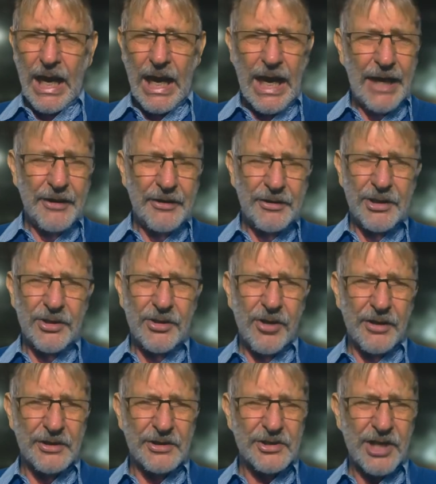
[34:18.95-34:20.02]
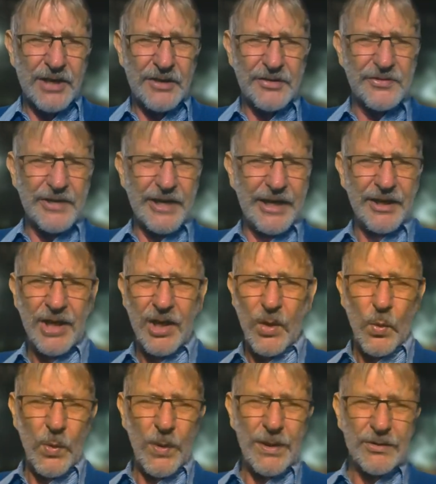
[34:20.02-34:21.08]
I don't know, God is kind of saying,
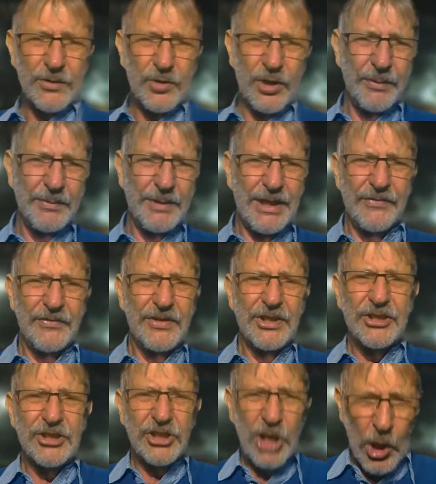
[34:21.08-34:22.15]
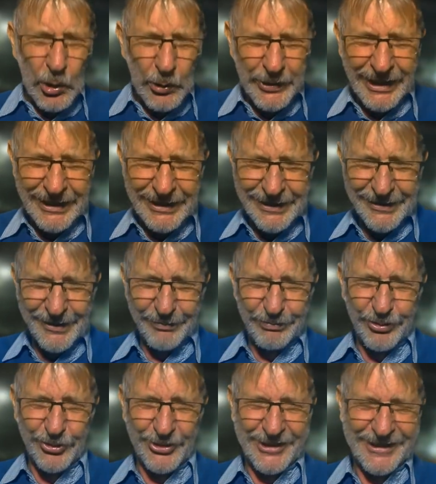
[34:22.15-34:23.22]
well, to Him, even the toenail is
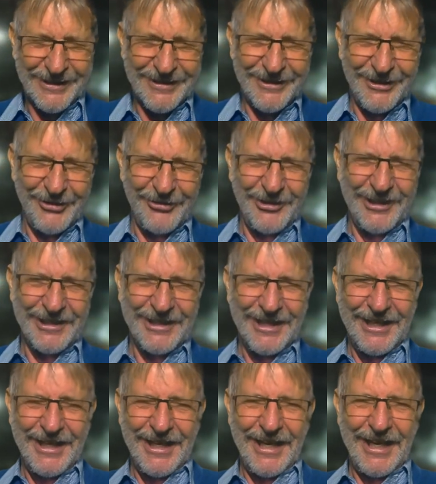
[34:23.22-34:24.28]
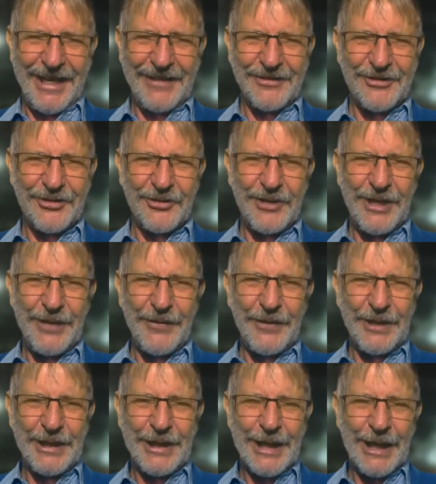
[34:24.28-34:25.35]
important, all right? And so even
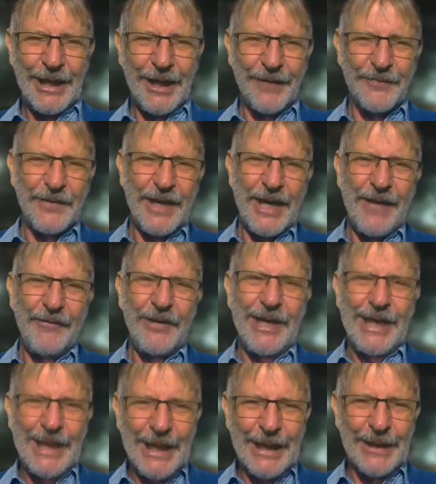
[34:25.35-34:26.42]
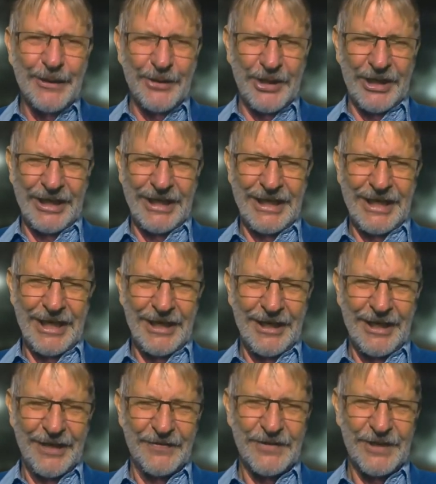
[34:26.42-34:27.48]
in our life, every little thing in our
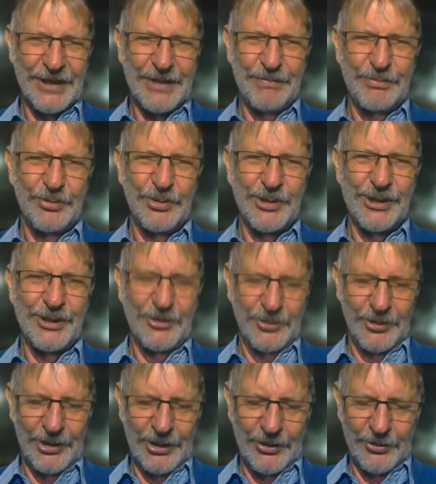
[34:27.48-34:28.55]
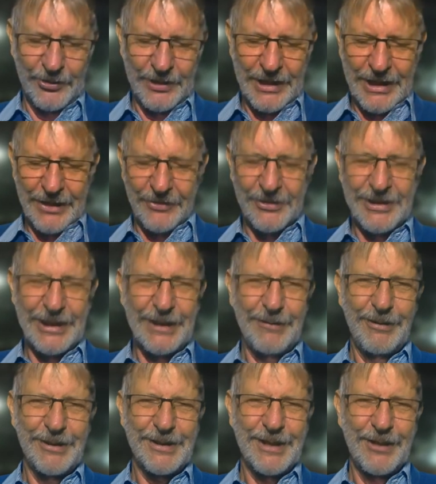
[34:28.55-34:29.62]
lives is important to the Lord. Because they're
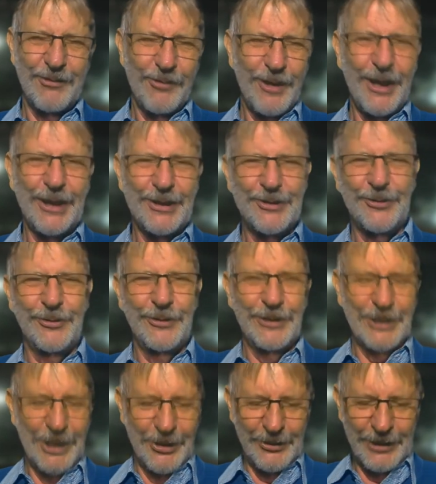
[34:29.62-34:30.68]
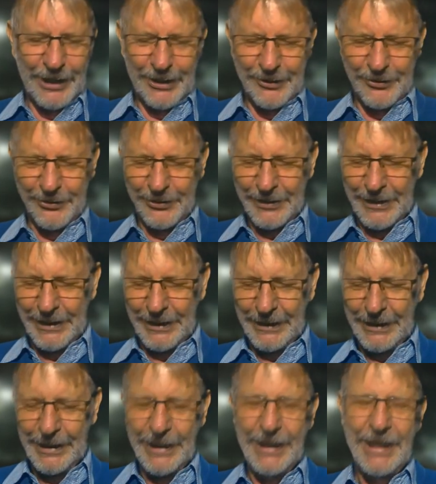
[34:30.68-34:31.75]
all saying, well, I turn toenail, Lord,
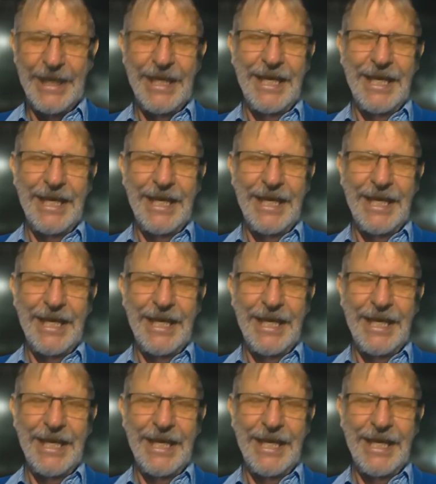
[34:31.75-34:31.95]
okay?